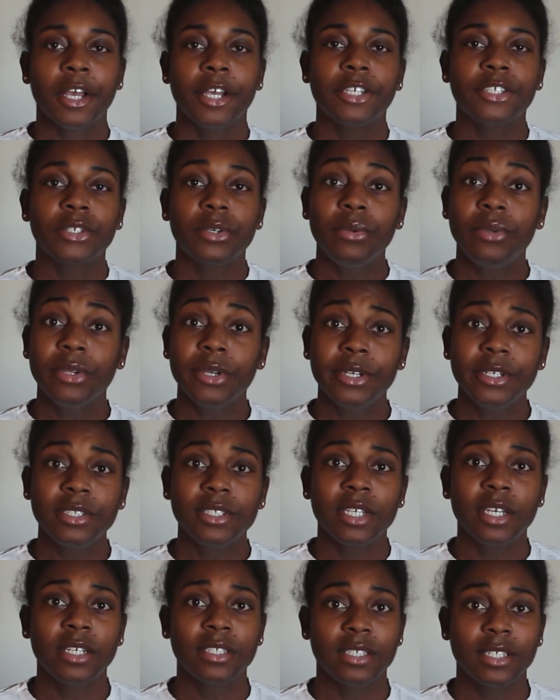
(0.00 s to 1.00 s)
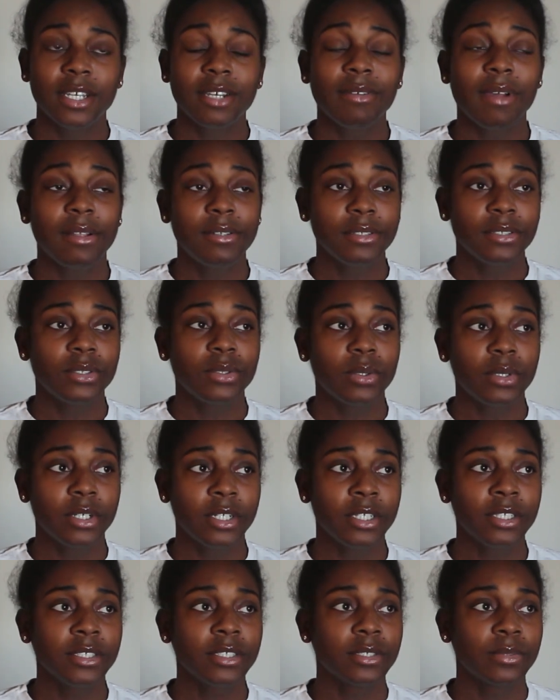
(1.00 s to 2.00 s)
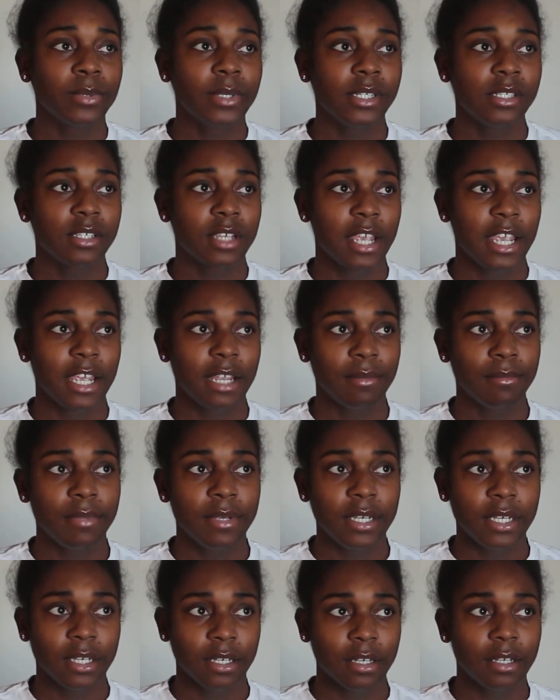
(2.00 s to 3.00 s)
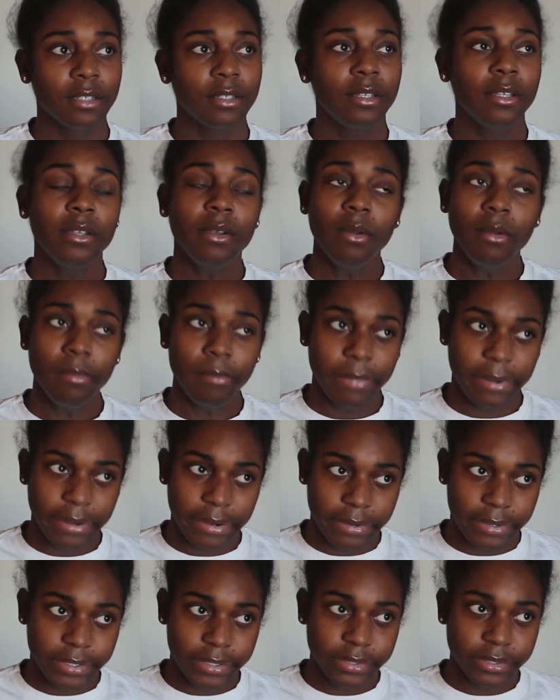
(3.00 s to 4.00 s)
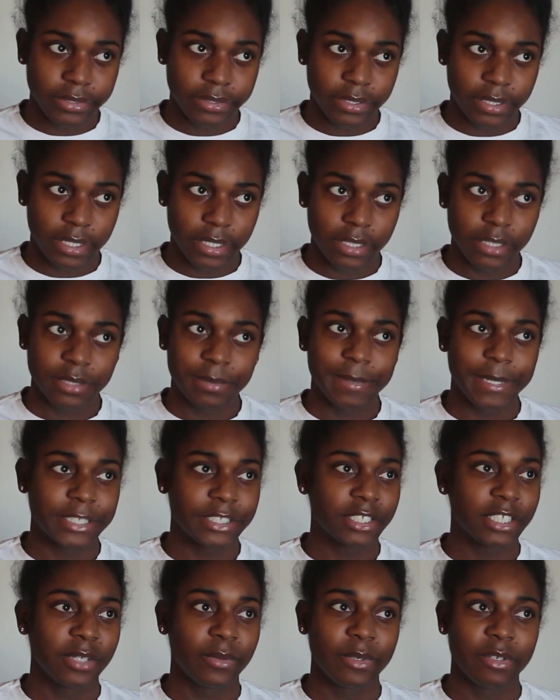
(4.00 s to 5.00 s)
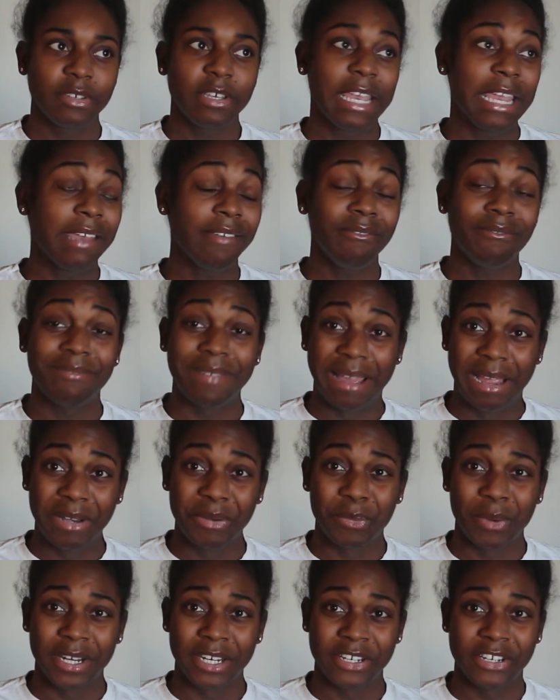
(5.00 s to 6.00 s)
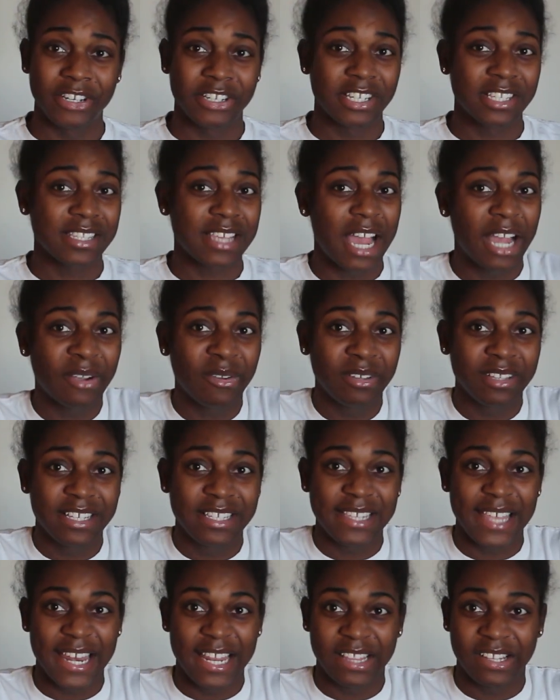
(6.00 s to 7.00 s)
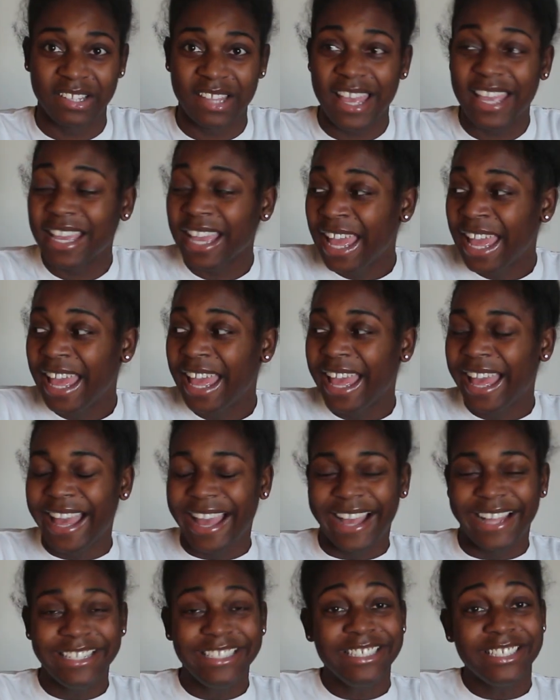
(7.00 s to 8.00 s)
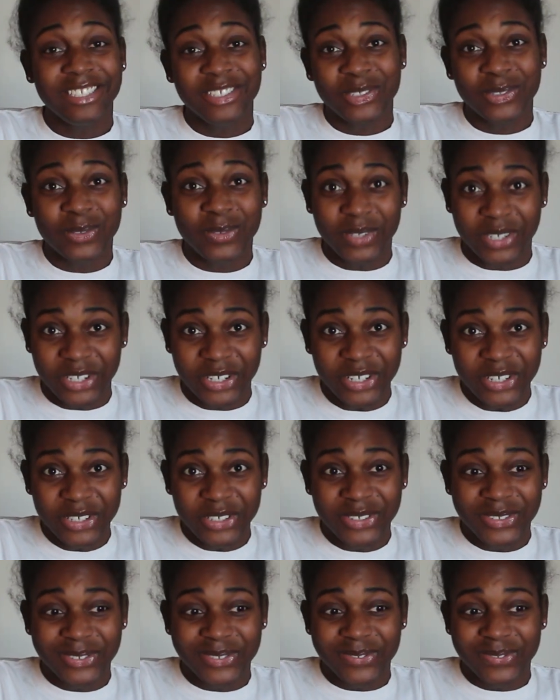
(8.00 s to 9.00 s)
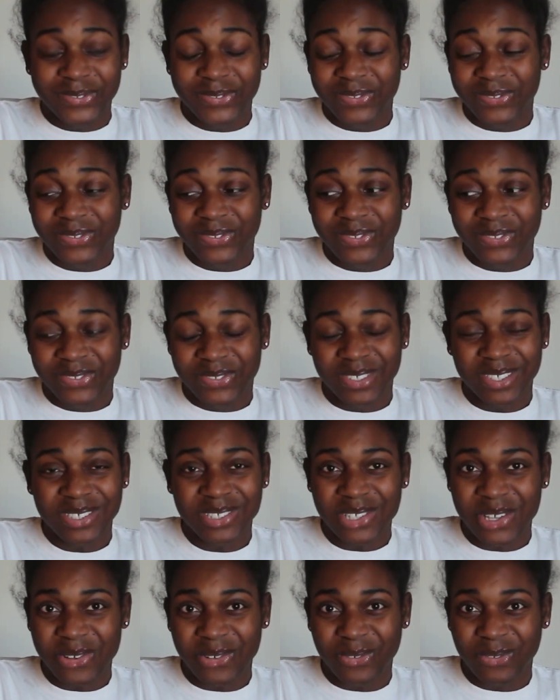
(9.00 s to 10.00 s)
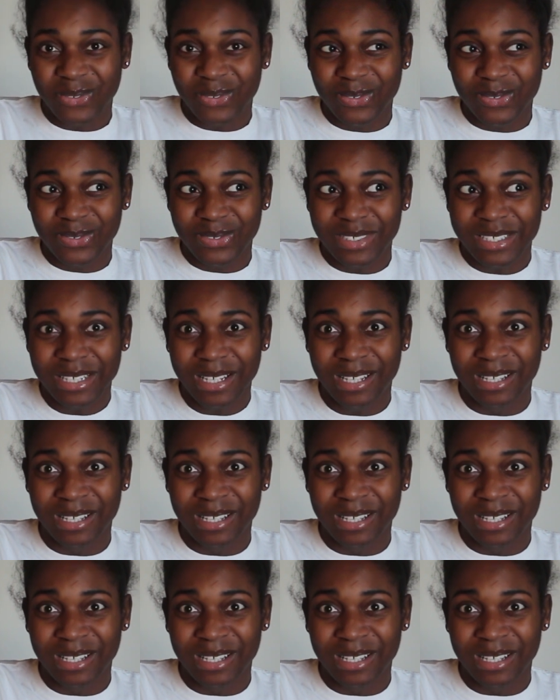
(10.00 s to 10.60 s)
scooters to get around the stores, which can be a little embarrassing, especially when you can't find one and you're just awkwardly sitting there like, I need a scooter. So